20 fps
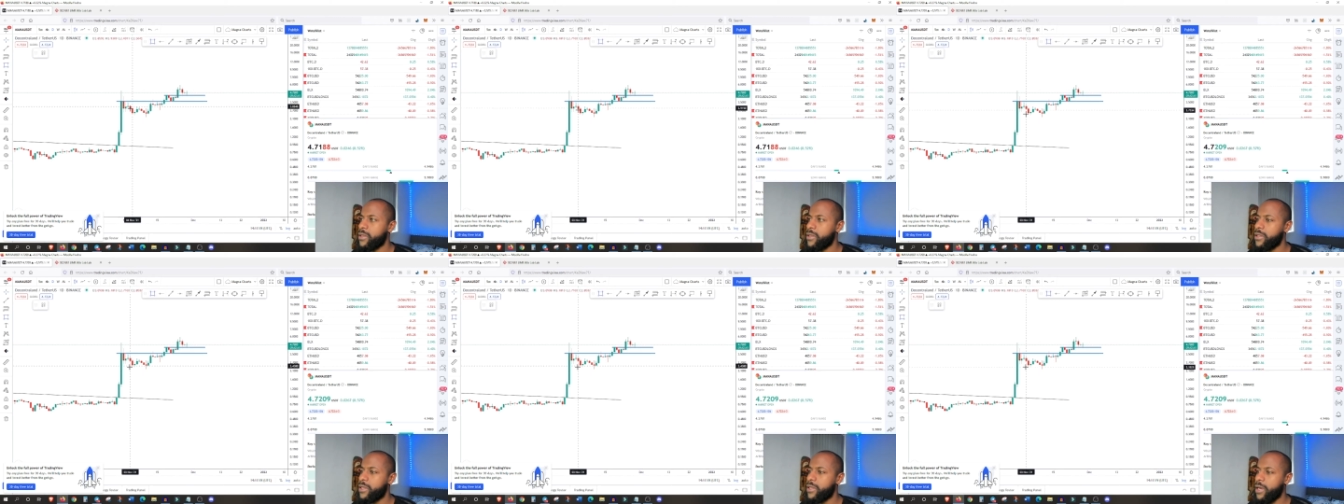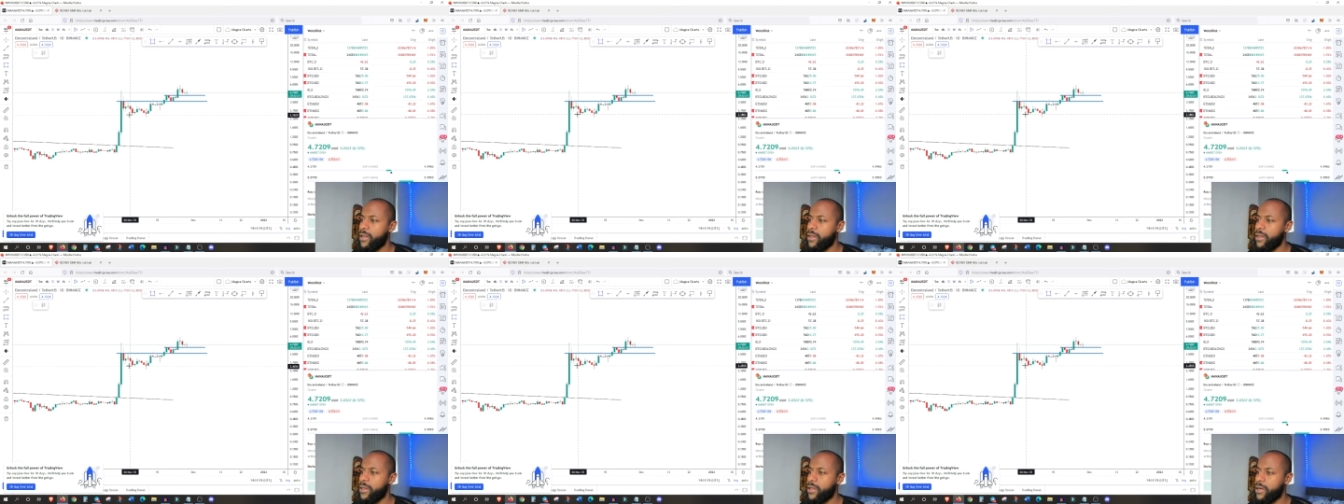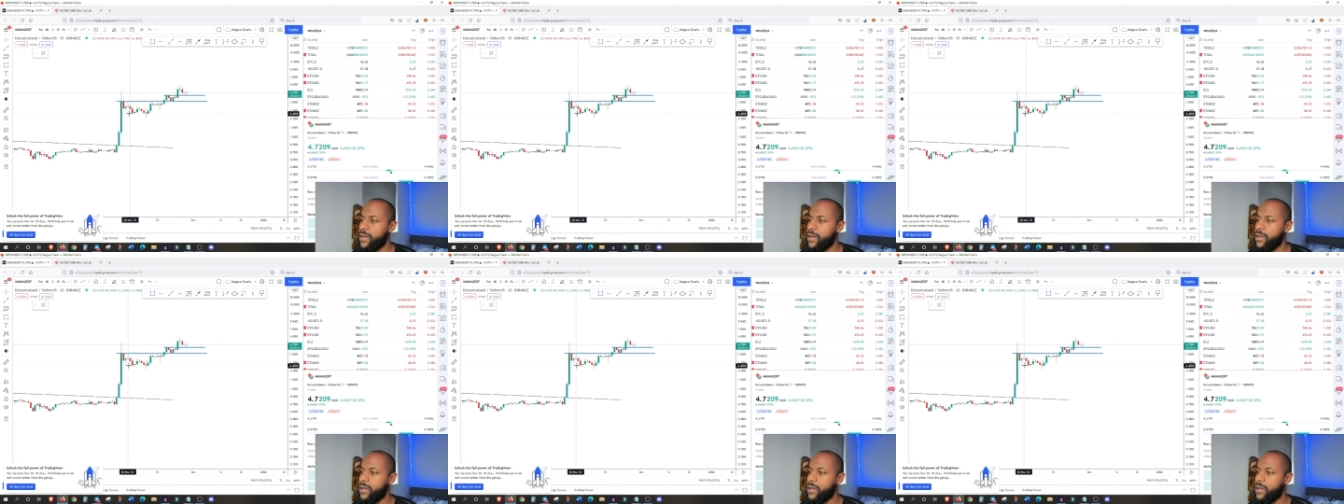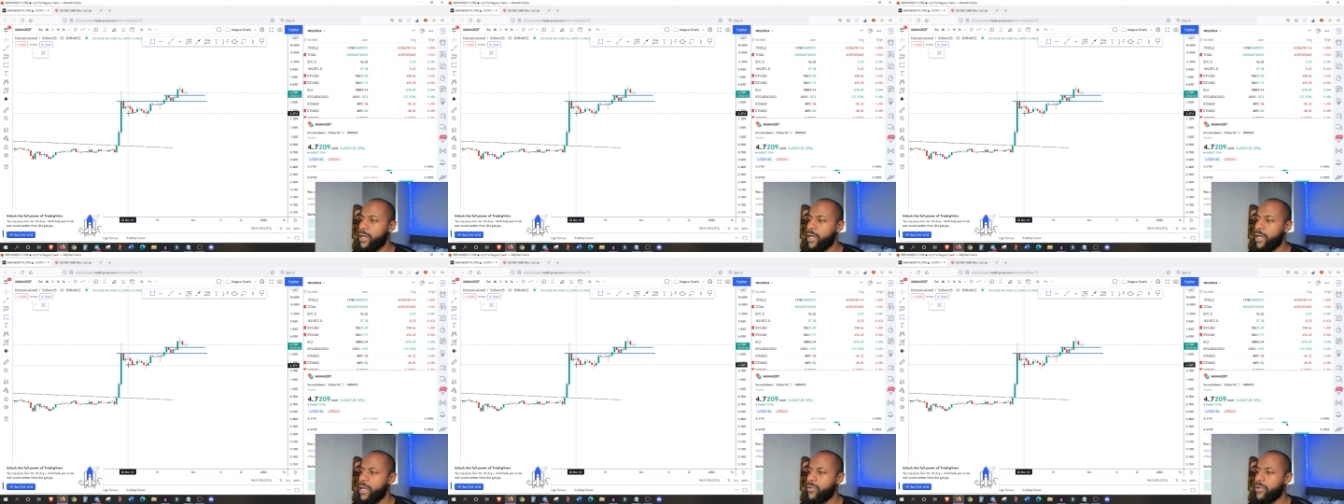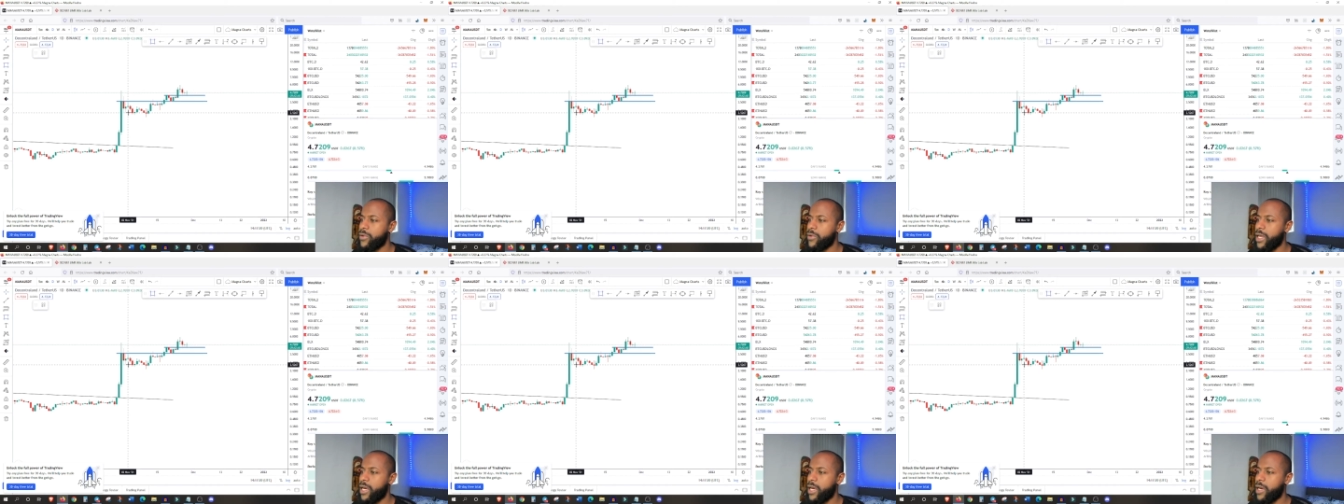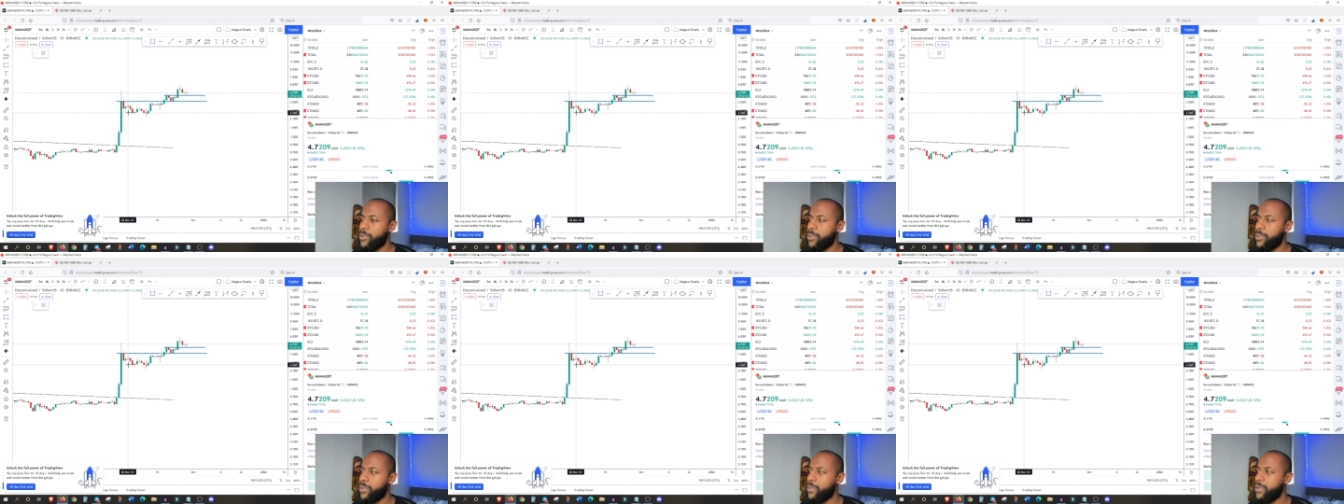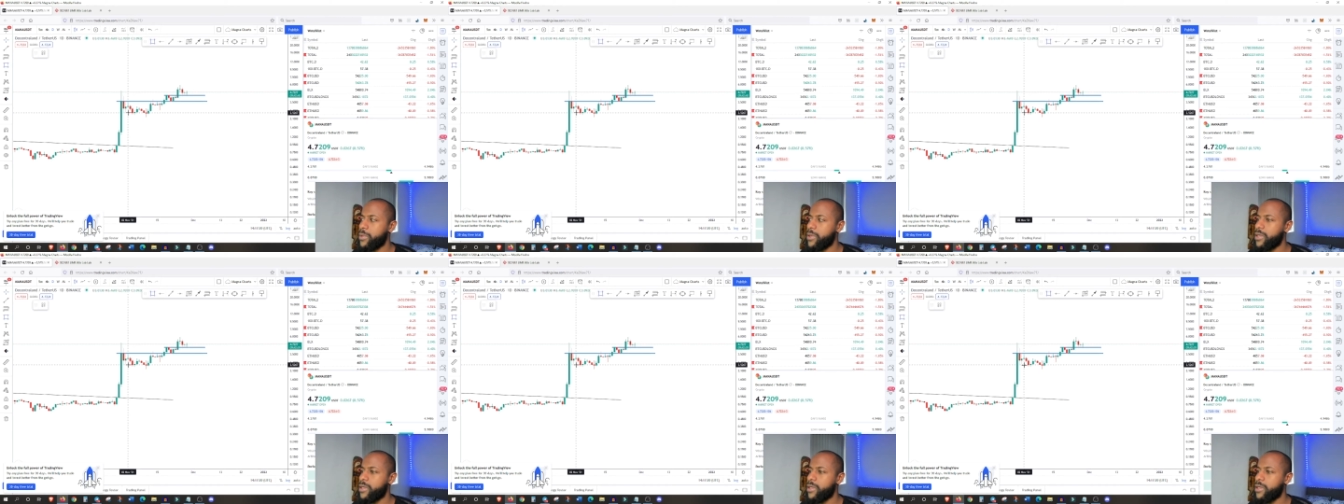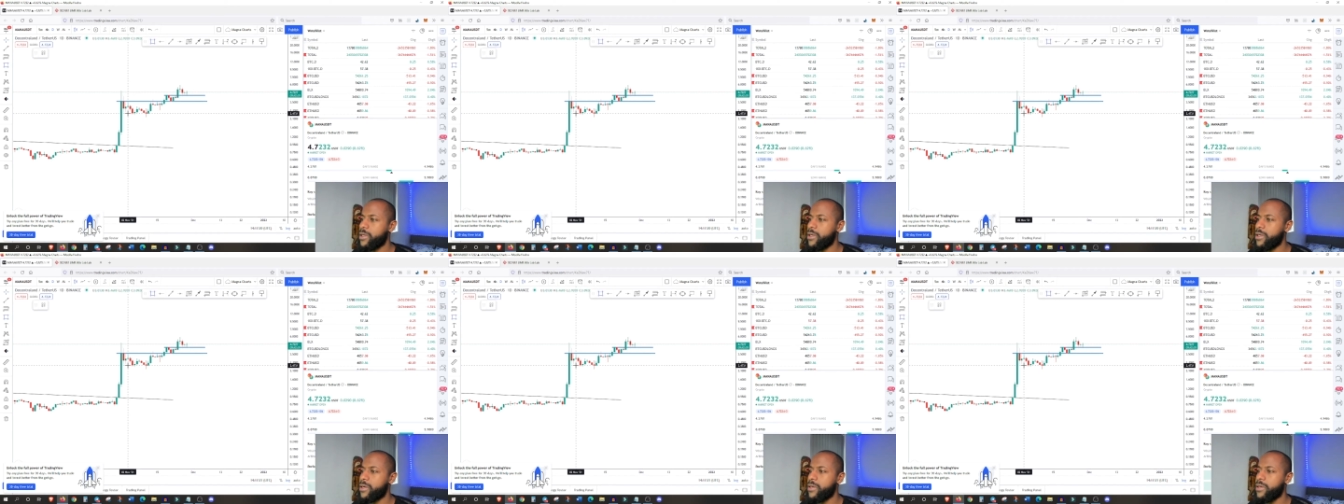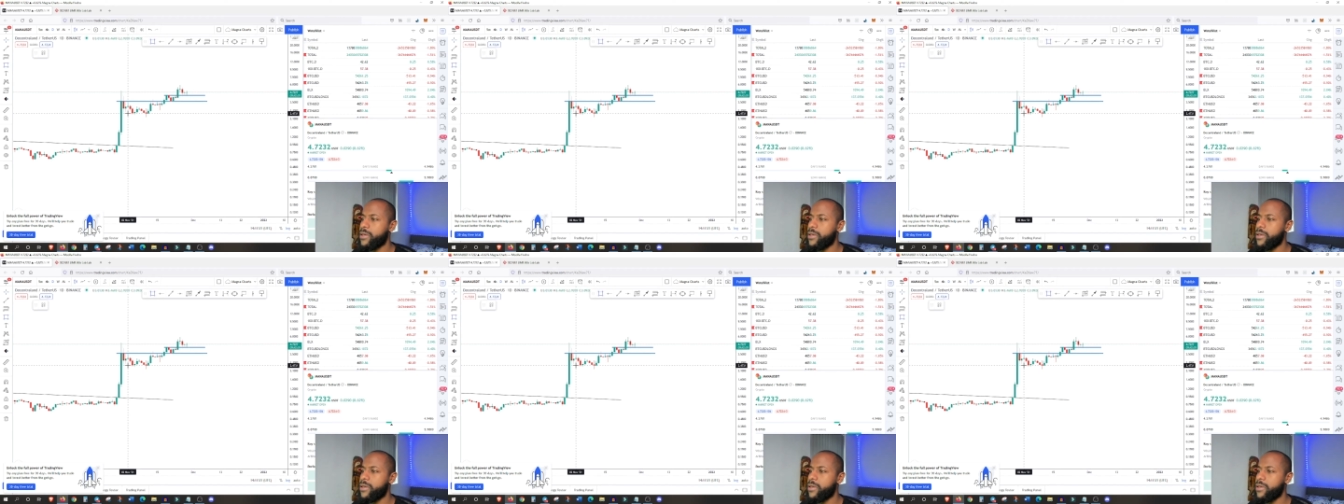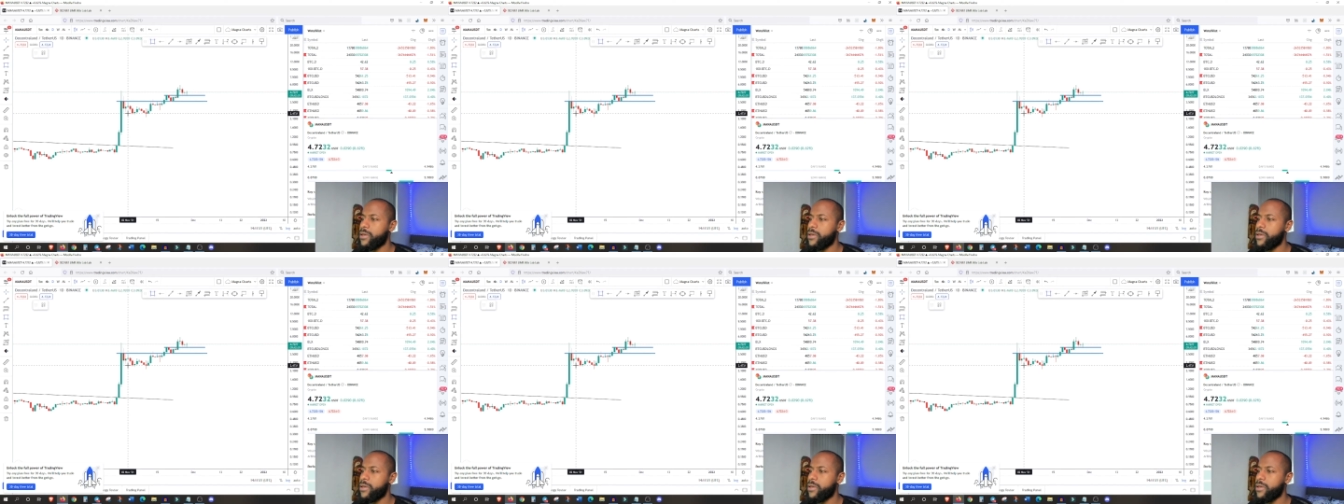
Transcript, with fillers: The other area that I would probably